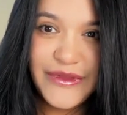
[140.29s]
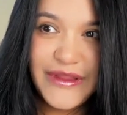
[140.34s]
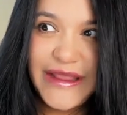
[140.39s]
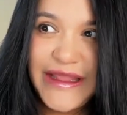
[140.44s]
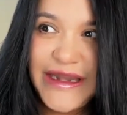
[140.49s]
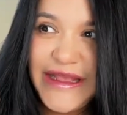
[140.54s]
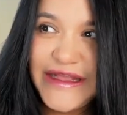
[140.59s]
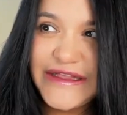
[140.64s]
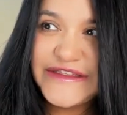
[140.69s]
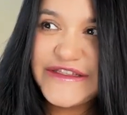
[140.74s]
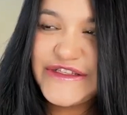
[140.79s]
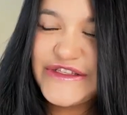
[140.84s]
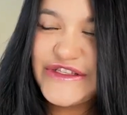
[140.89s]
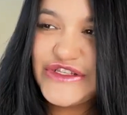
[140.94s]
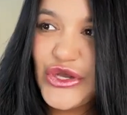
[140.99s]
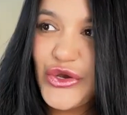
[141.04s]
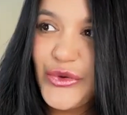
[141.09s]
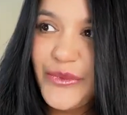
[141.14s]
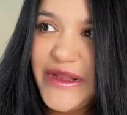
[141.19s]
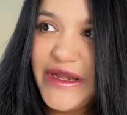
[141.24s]
has
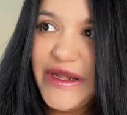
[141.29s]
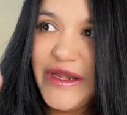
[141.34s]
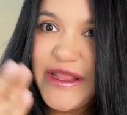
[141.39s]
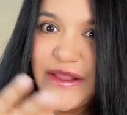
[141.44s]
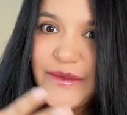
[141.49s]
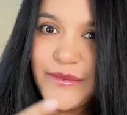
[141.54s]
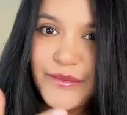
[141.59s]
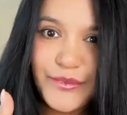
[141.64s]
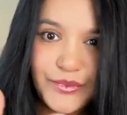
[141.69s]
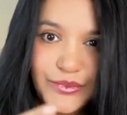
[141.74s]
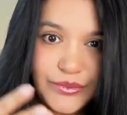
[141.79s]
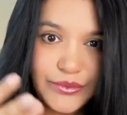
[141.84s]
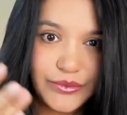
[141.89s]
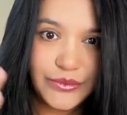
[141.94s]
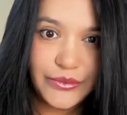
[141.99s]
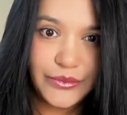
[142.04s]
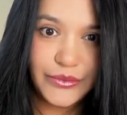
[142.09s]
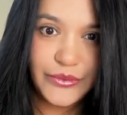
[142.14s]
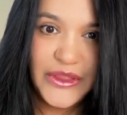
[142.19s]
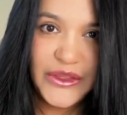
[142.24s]
so many
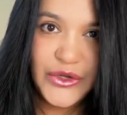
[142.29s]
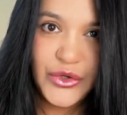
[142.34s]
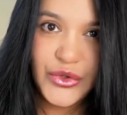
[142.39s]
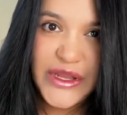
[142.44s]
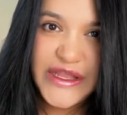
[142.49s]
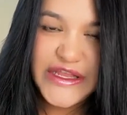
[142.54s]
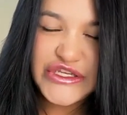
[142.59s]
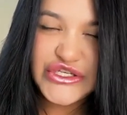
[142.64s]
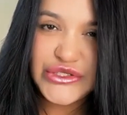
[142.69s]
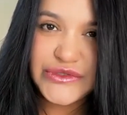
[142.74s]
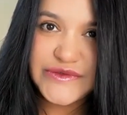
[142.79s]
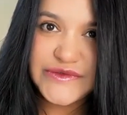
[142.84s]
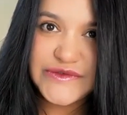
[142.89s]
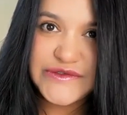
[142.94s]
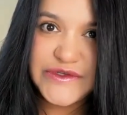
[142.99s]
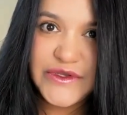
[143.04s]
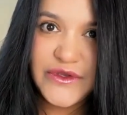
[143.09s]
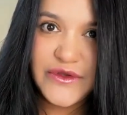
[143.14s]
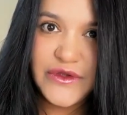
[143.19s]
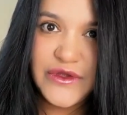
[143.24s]

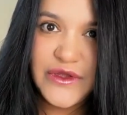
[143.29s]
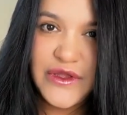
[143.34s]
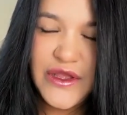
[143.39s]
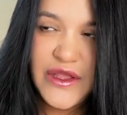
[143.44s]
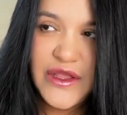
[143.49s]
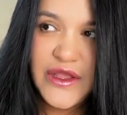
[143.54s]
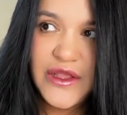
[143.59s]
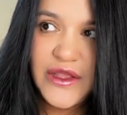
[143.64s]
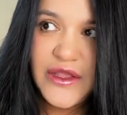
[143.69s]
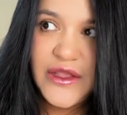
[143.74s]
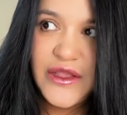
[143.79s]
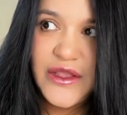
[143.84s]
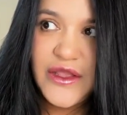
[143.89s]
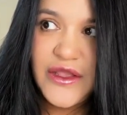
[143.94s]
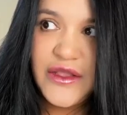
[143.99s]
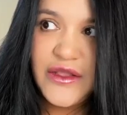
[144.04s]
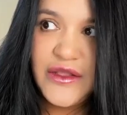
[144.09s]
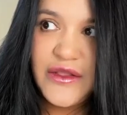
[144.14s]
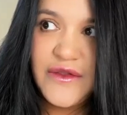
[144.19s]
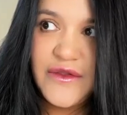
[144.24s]
iterations
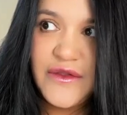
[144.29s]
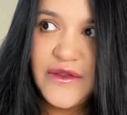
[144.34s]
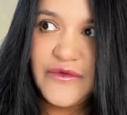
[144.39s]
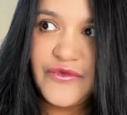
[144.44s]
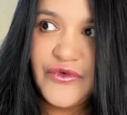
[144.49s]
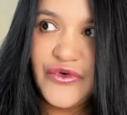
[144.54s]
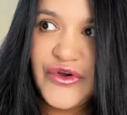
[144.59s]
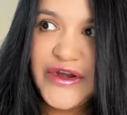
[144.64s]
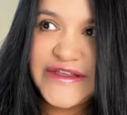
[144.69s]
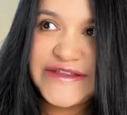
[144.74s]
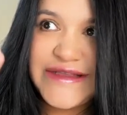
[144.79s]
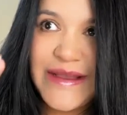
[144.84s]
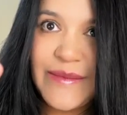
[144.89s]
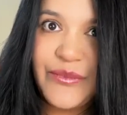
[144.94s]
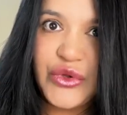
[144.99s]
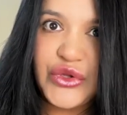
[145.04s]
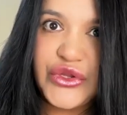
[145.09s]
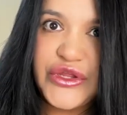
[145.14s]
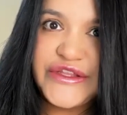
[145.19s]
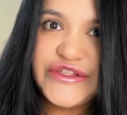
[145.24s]
for
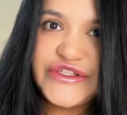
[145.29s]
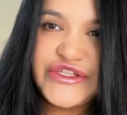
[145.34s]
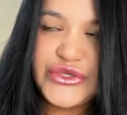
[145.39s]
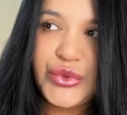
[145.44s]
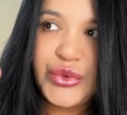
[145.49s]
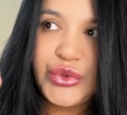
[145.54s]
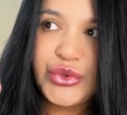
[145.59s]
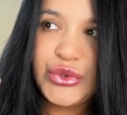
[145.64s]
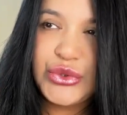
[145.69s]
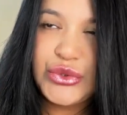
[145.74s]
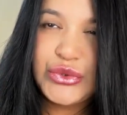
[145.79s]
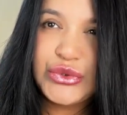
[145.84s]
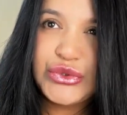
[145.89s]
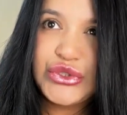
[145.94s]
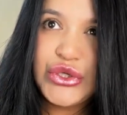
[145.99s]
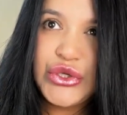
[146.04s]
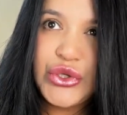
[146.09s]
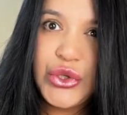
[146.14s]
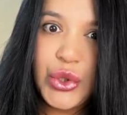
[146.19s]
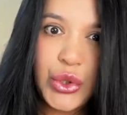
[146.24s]
example it's rude
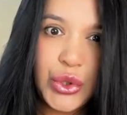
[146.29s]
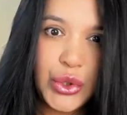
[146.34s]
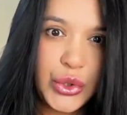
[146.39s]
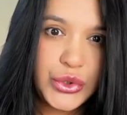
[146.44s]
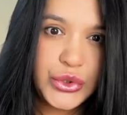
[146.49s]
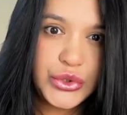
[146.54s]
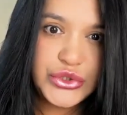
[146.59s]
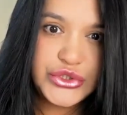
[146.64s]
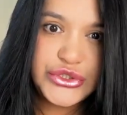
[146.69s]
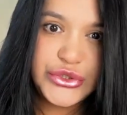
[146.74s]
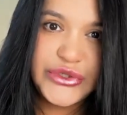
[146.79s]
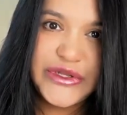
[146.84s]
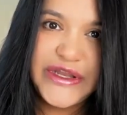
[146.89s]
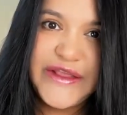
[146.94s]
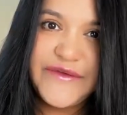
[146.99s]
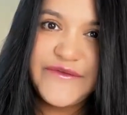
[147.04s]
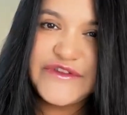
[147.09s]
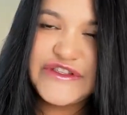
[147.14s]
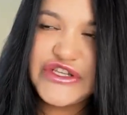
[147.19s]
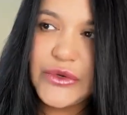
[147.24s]
to
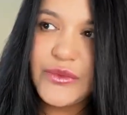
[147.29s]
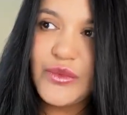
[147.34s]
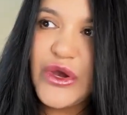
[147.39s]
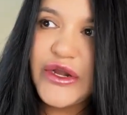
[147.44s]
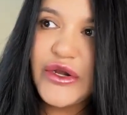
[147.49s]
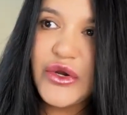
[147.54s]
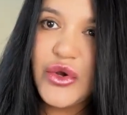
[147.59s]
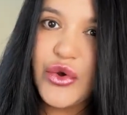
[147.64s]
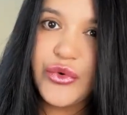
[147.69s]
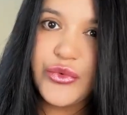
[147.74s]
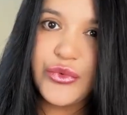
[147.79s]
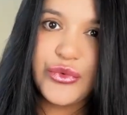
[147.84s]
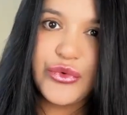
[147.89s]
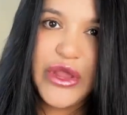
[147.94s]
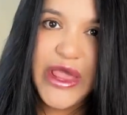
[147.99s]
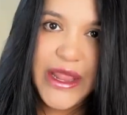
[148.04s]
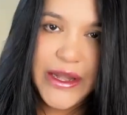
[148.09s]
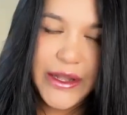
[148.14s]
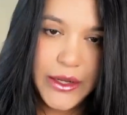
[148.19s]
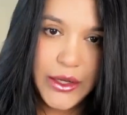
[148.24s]
leave someone on
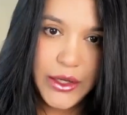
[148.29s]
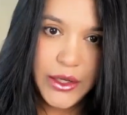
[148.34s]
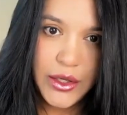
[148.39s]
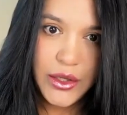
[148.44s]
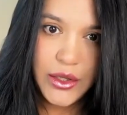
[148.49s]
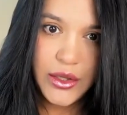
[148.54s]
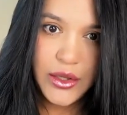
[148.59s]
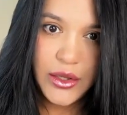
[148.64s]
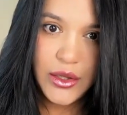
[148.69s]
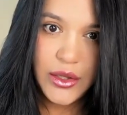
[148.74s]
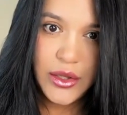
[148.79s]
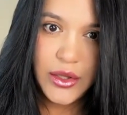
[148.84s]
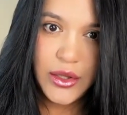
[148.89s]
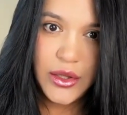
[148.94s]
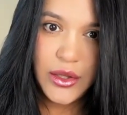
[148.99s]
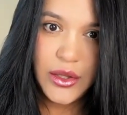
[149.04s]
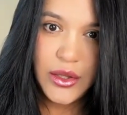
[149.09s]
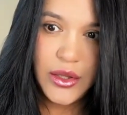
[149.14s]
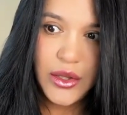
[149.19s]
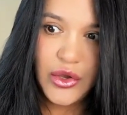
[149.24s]
read
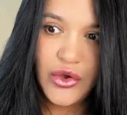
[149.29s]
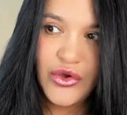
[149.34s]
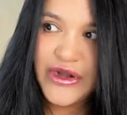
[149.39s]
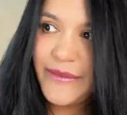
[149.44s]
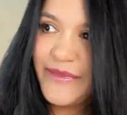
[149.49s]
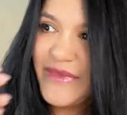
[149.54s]
on a